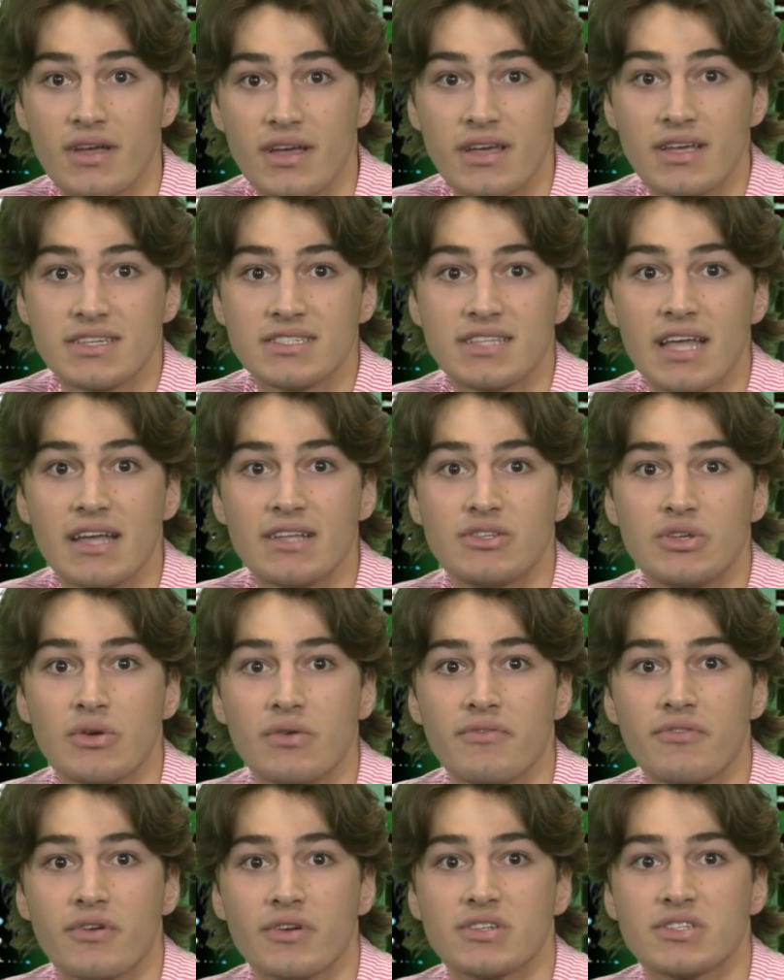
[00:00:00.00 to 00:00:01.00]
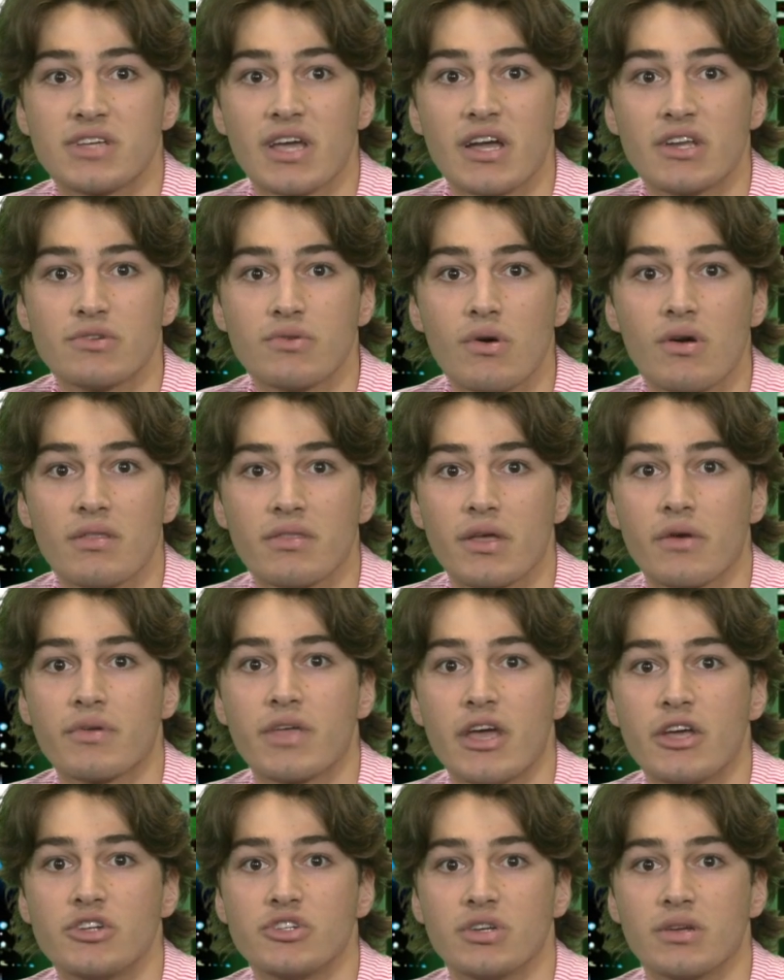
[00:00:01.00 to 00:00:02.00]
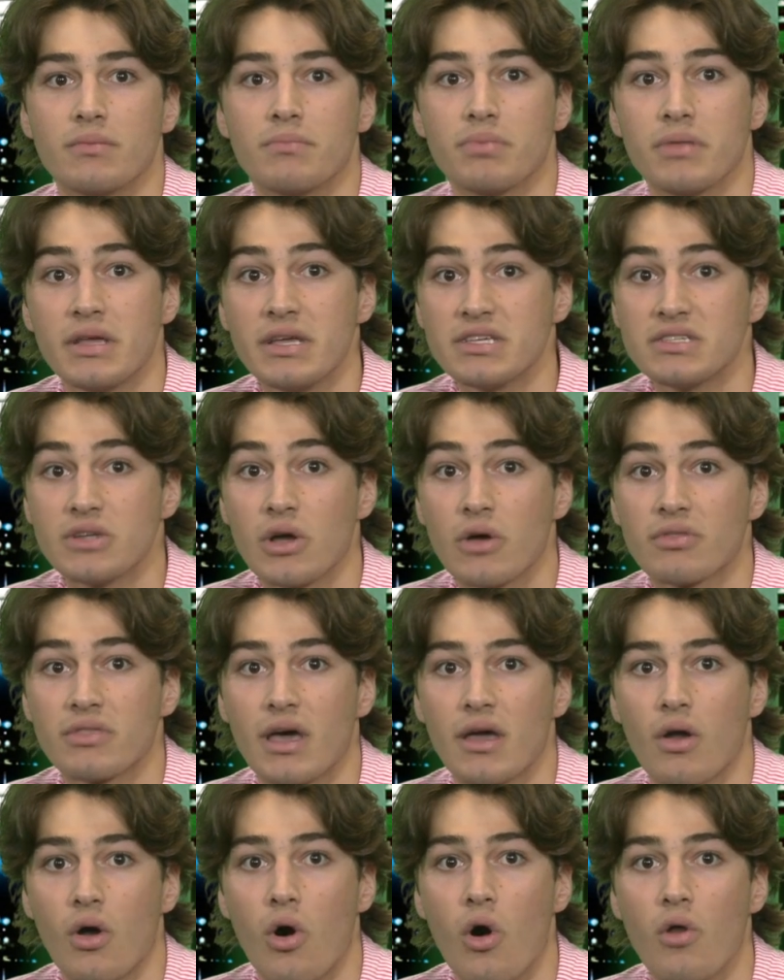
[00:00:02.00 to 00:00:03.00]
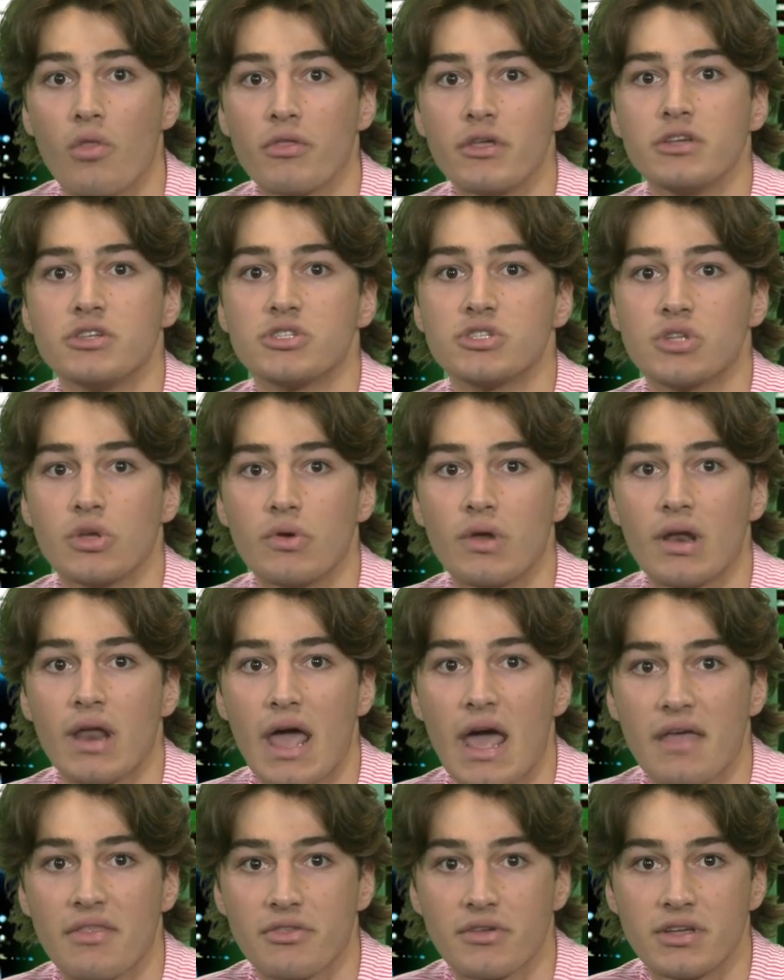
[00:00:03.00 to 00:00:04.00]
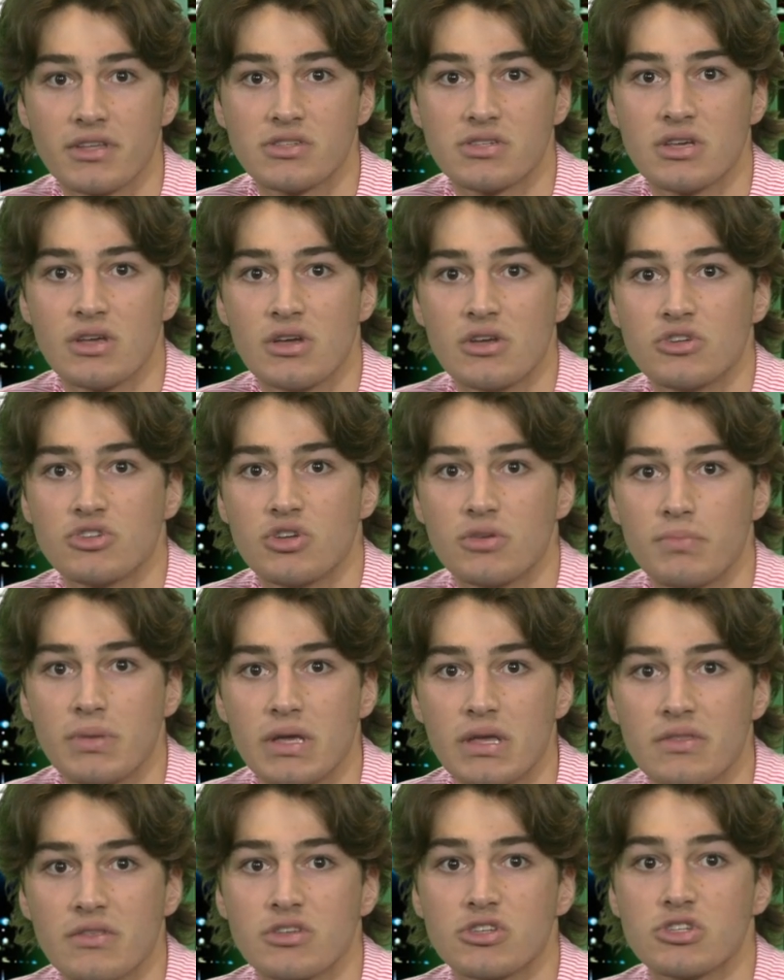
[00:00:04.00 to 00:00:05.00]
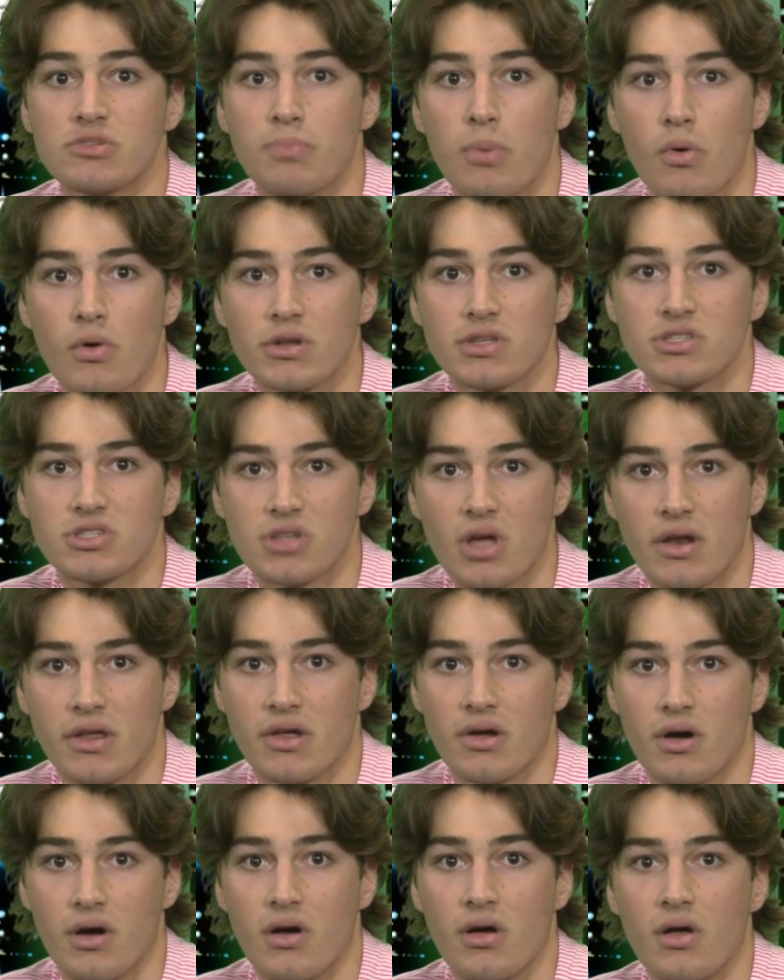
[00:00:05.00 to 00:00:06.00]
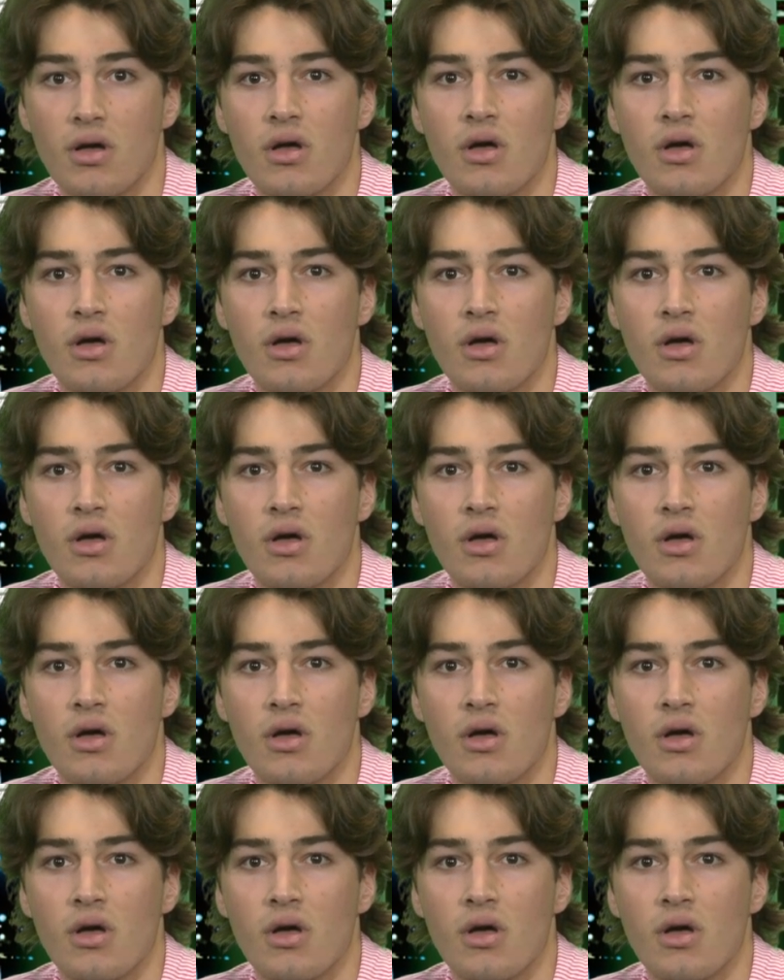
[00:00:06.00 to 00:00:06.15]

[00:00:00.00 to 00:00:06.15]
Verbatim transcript: Stay tuned for a schedule and location. Please note that only student athletes should be in the sports study hall.